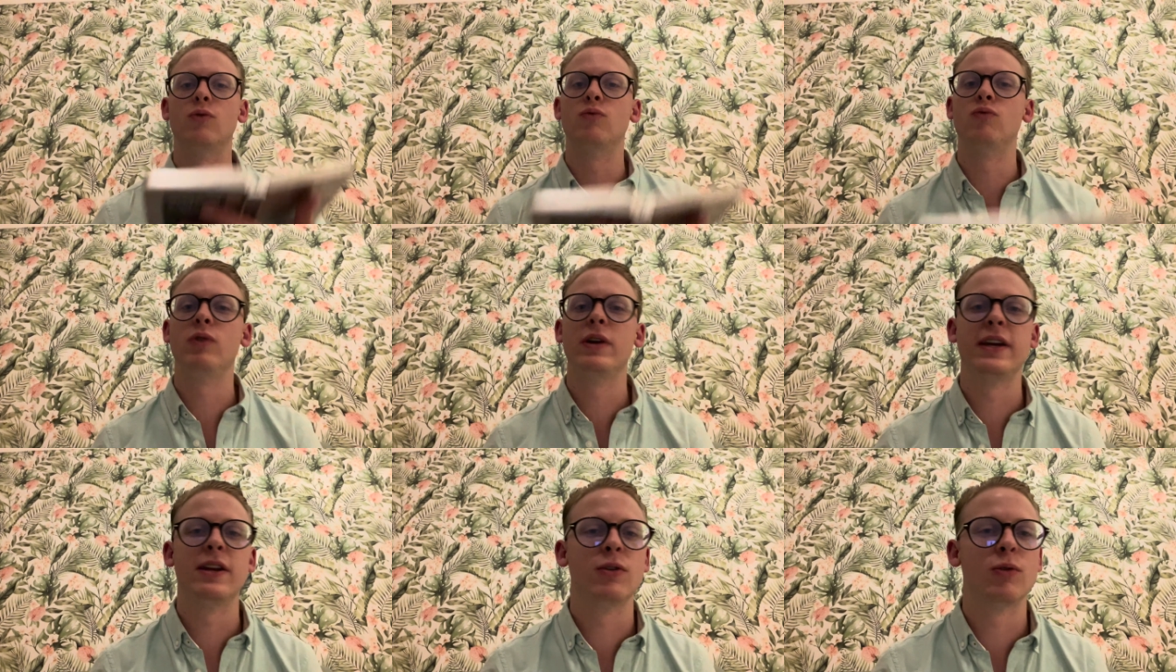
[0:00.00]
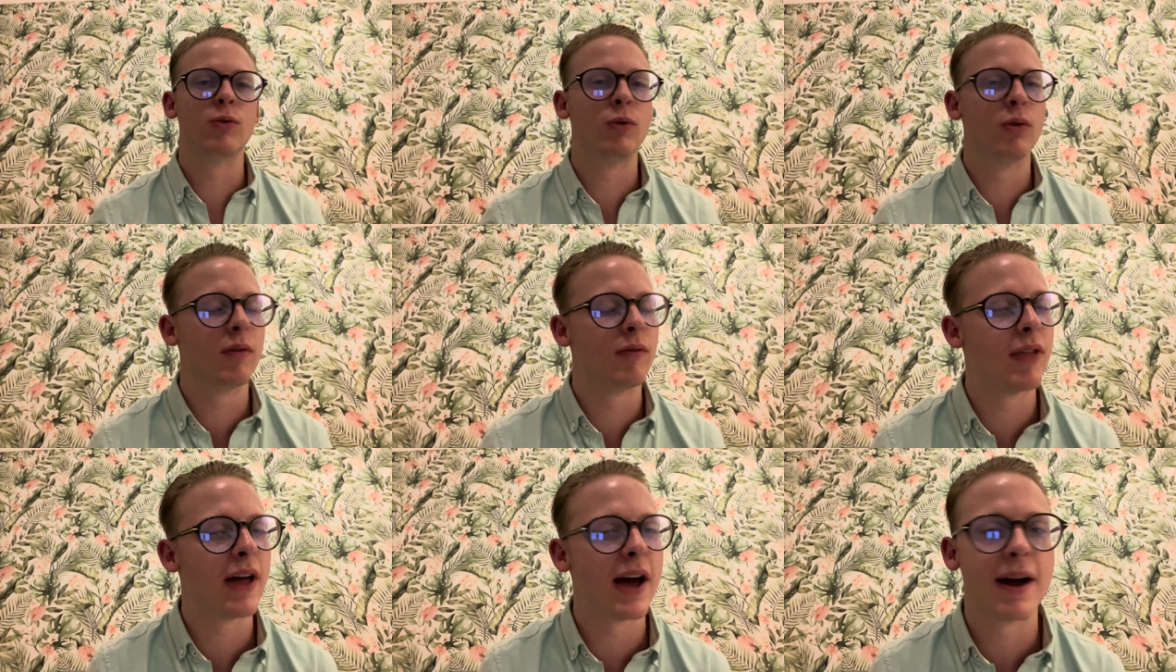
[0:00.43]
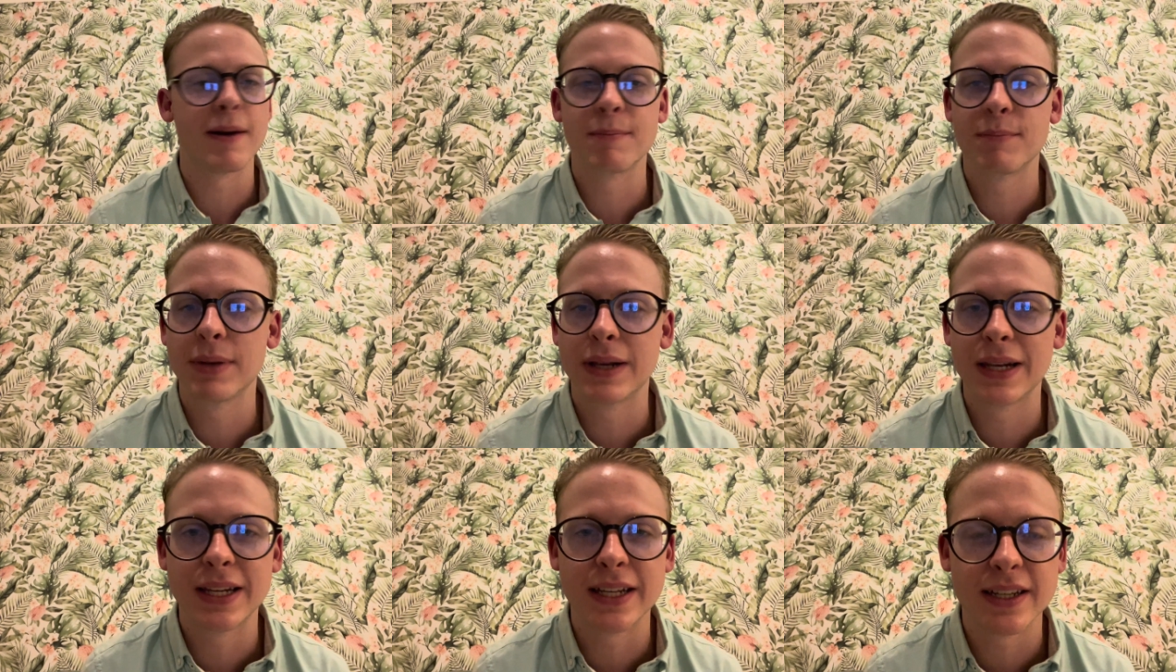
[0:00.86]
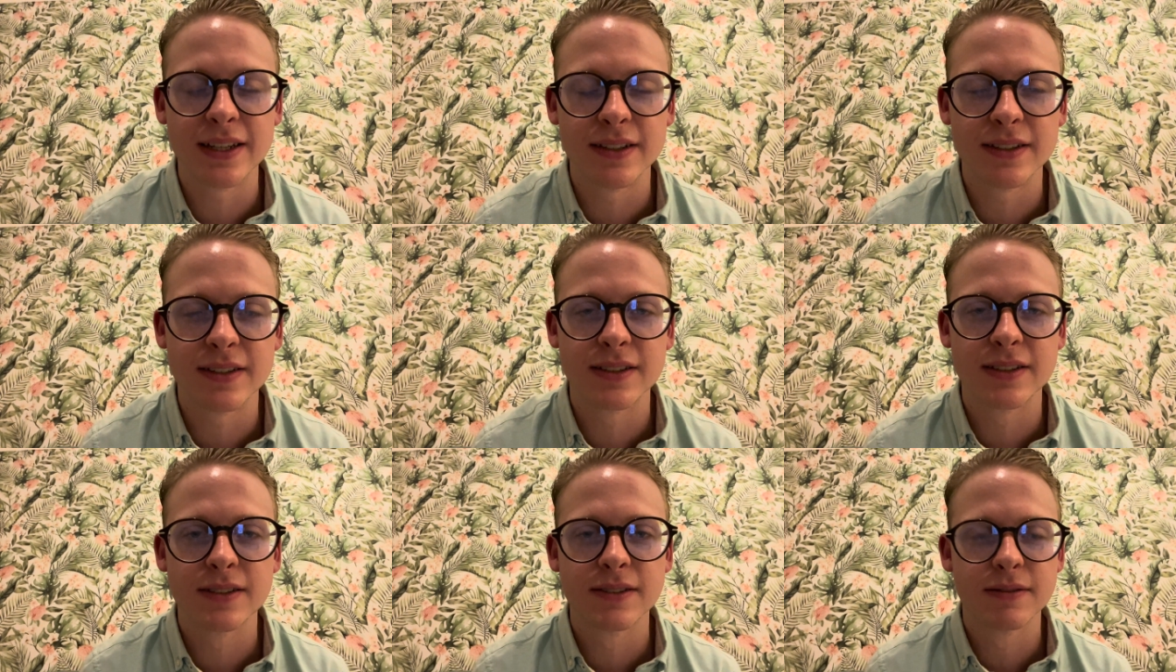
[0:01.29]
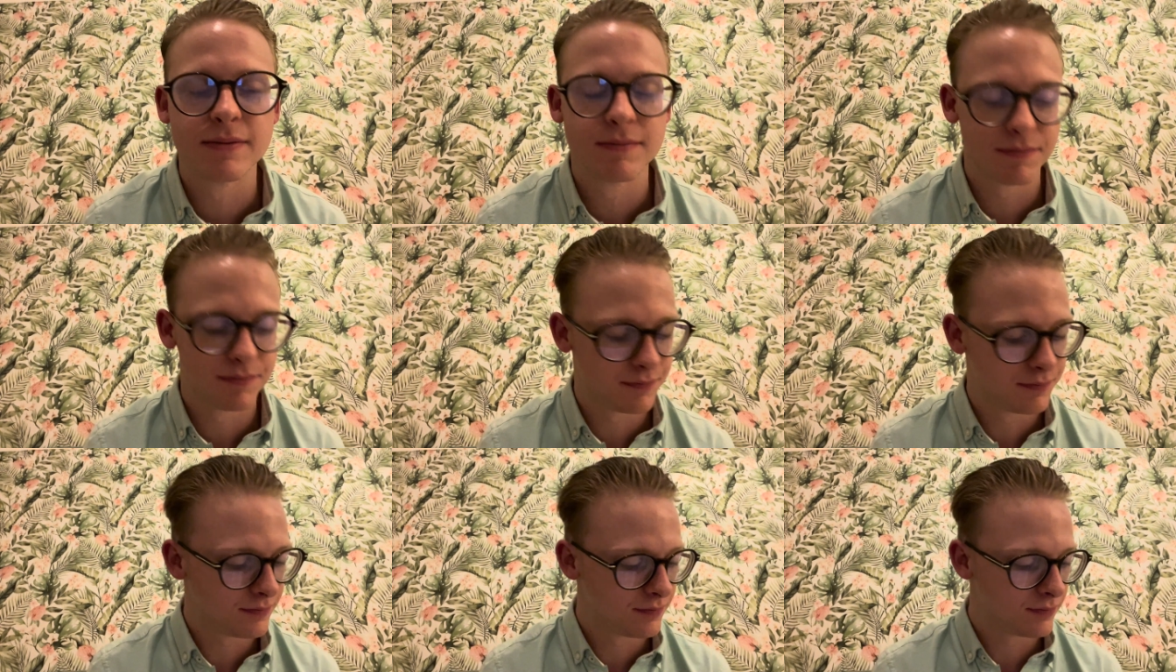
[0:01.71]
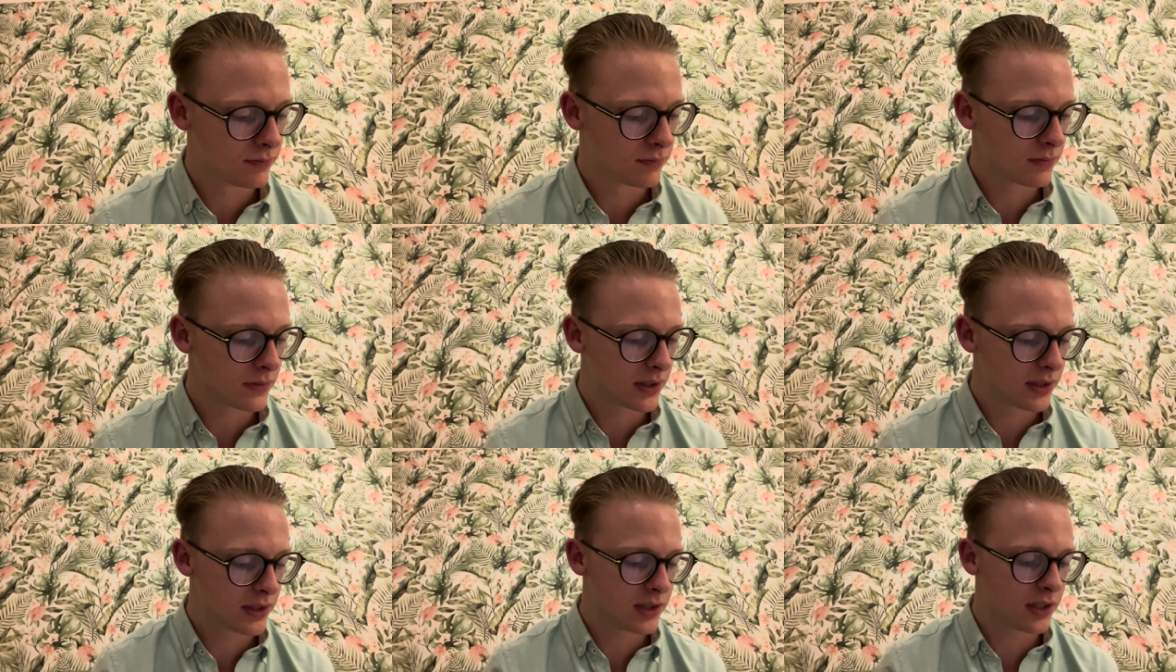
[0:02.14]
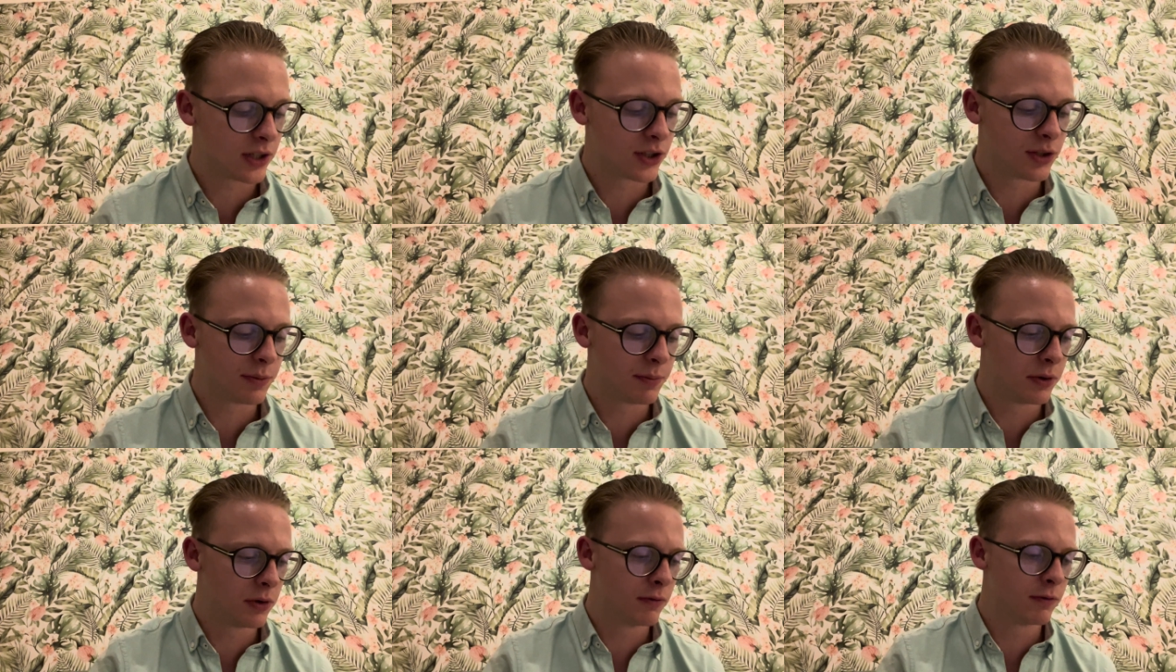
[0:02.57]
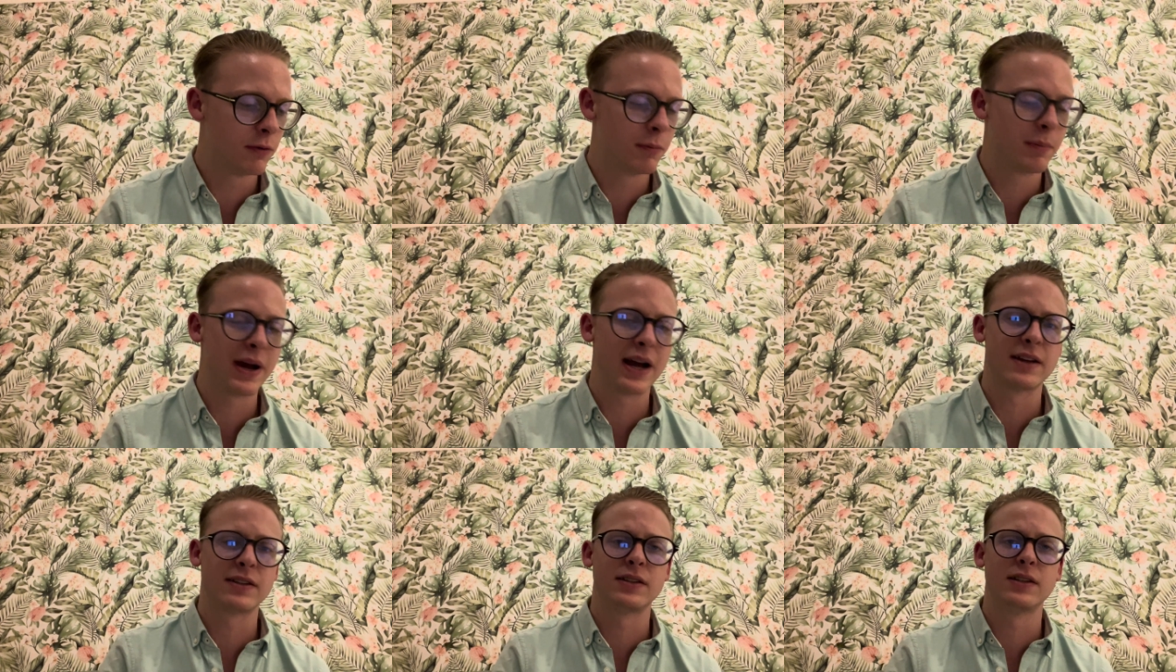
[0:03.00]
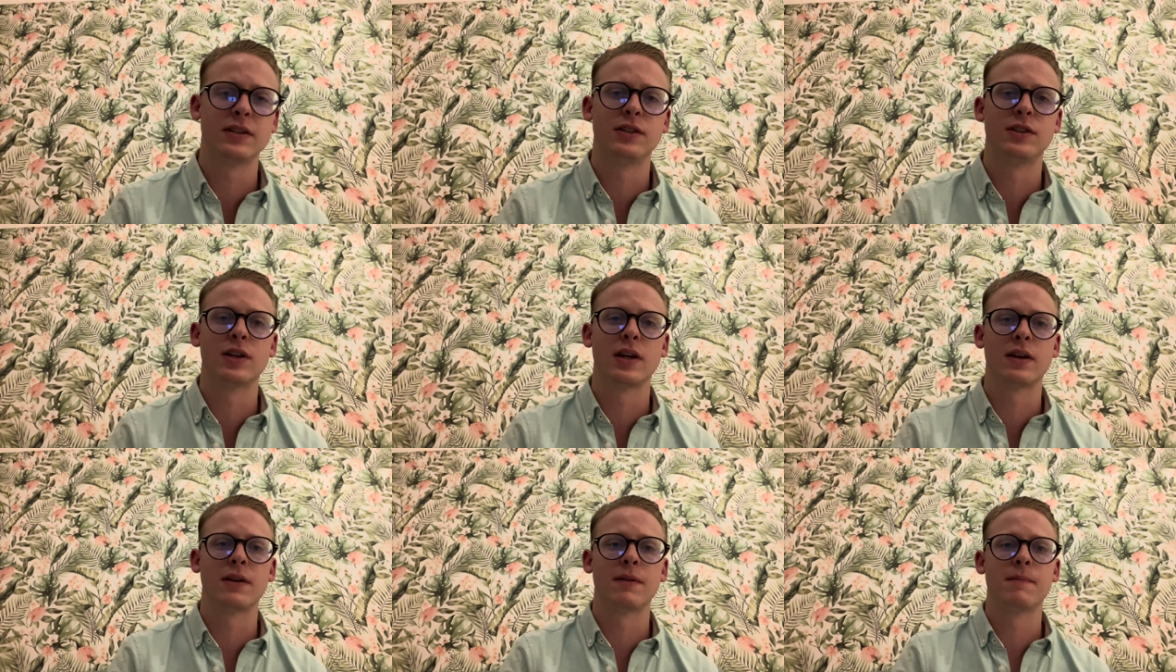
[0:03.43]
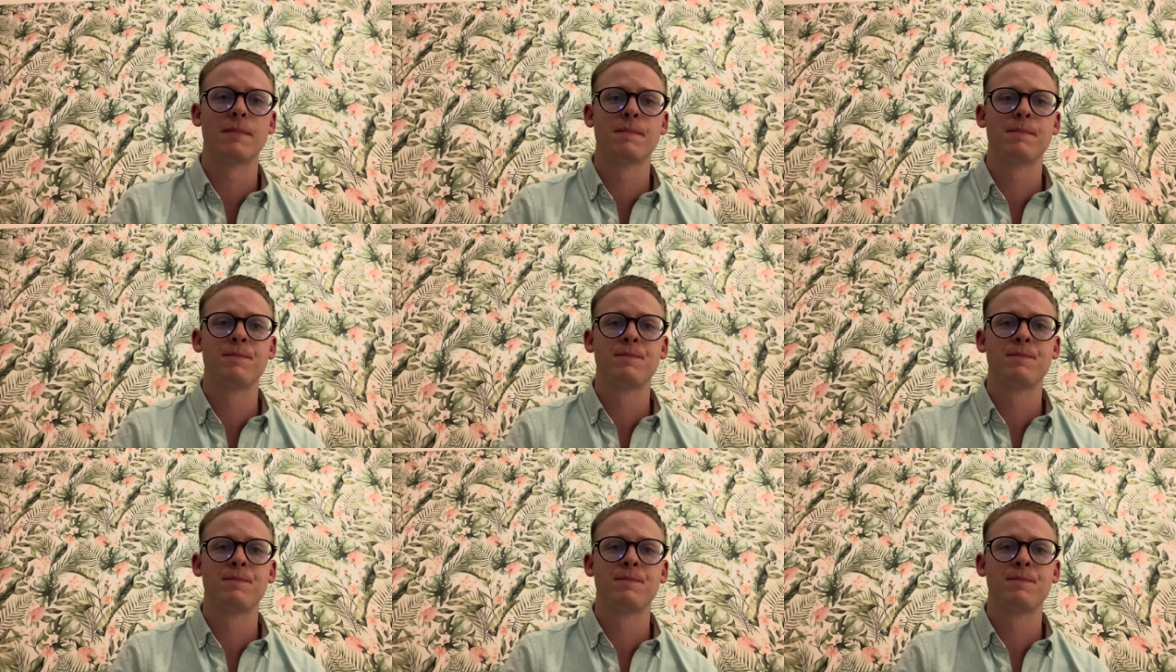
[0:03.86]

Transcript: Read all of that, please. Such a beautiful passage, and